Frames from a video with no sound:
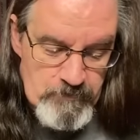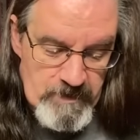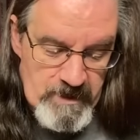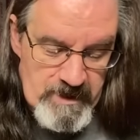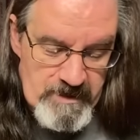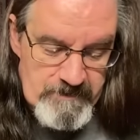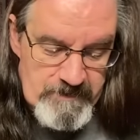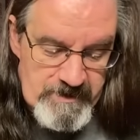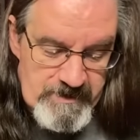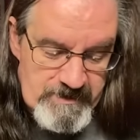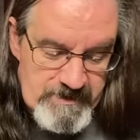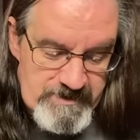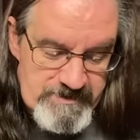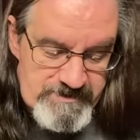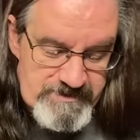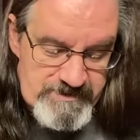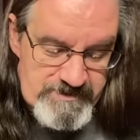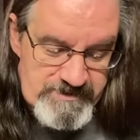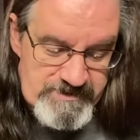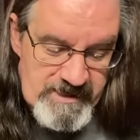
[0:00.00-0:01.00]
And
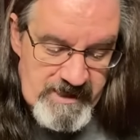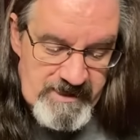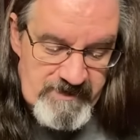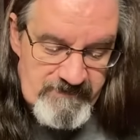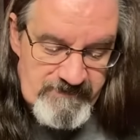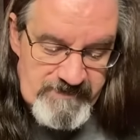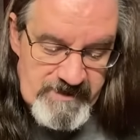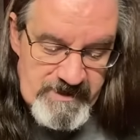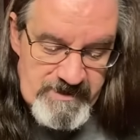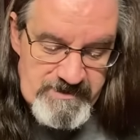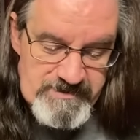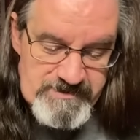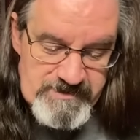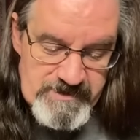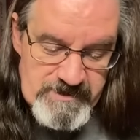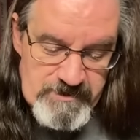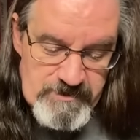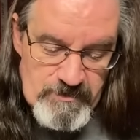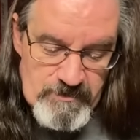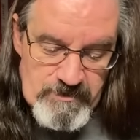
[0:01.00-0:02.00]
because the state of
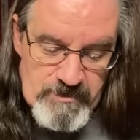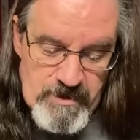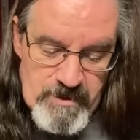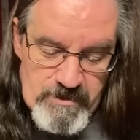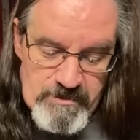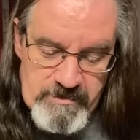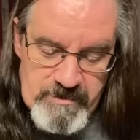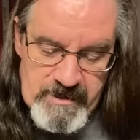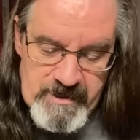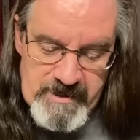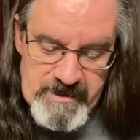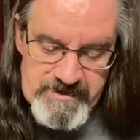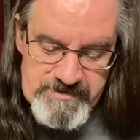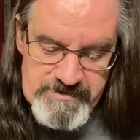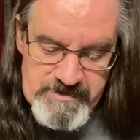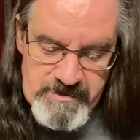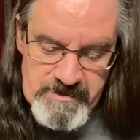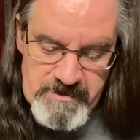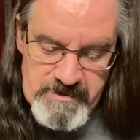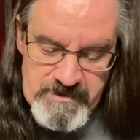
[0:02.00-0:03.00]
Tennessee no longer
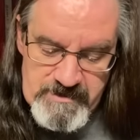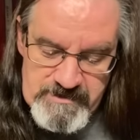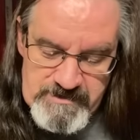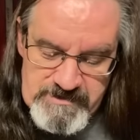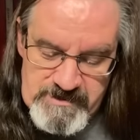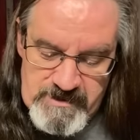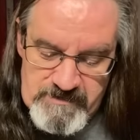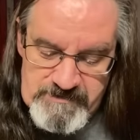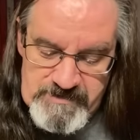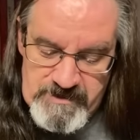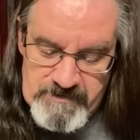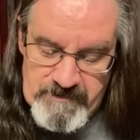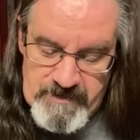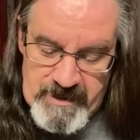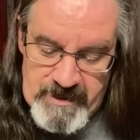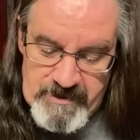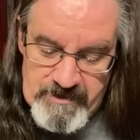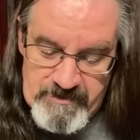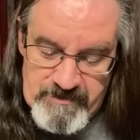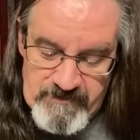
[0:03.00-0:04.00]
has subject
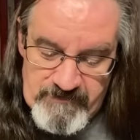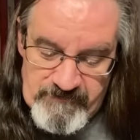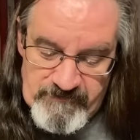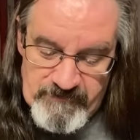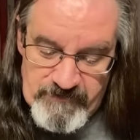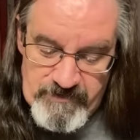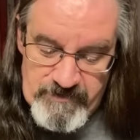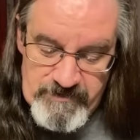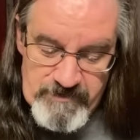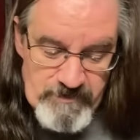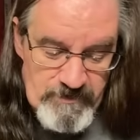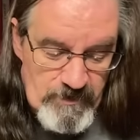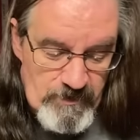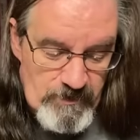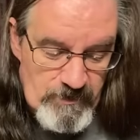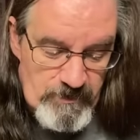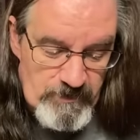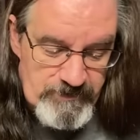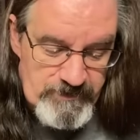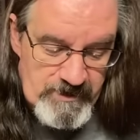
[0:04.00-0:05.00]
matter to further
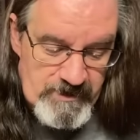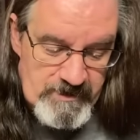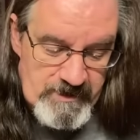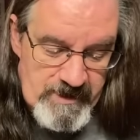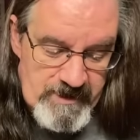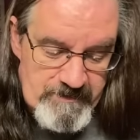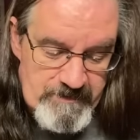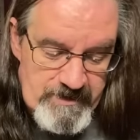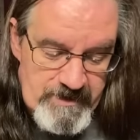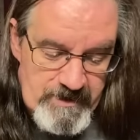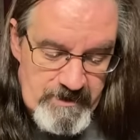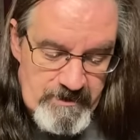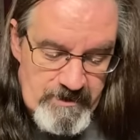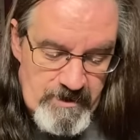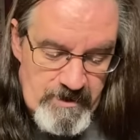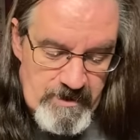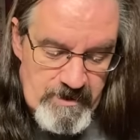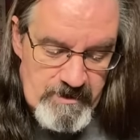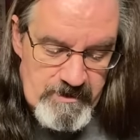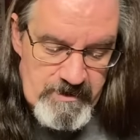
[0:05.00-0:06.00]
hold the claimant at
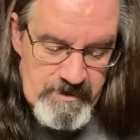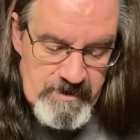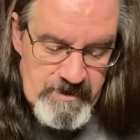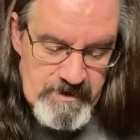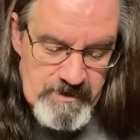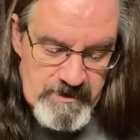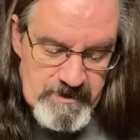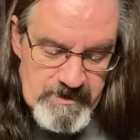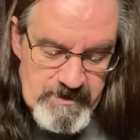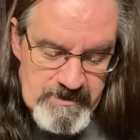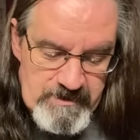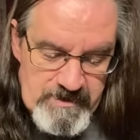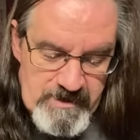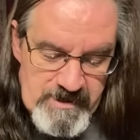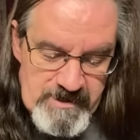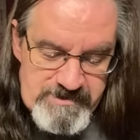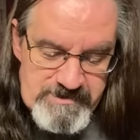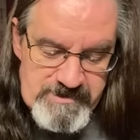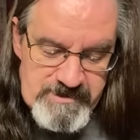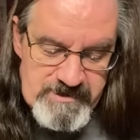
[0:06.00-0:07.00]
law in
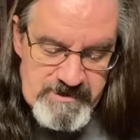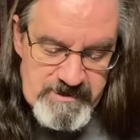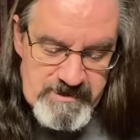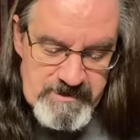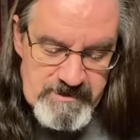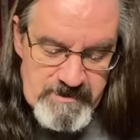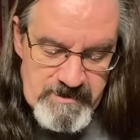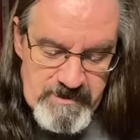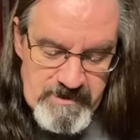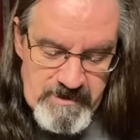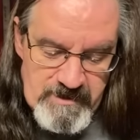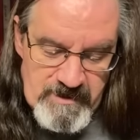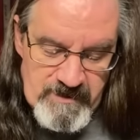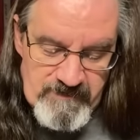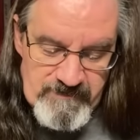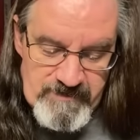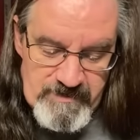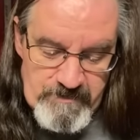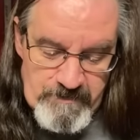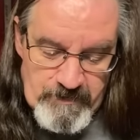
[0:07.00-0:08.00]
custody
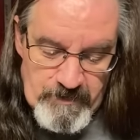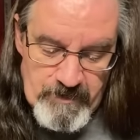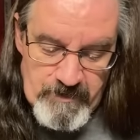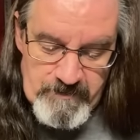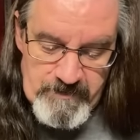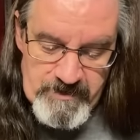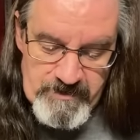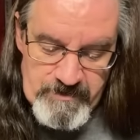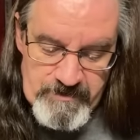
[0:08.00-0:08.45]
of the Department of